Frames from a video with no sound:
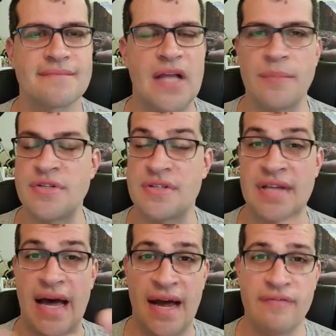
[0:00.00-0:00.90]
I'm just
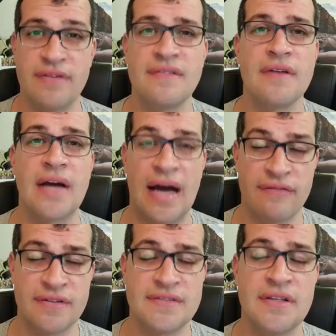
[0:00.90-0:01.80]

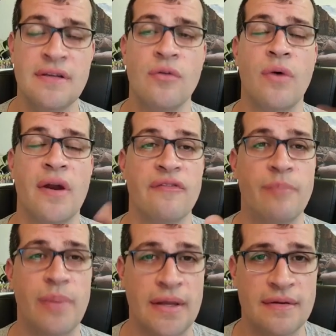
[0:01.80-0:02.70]
harvesting what
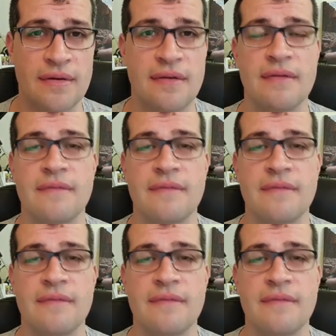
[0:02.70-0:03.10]
I've planted.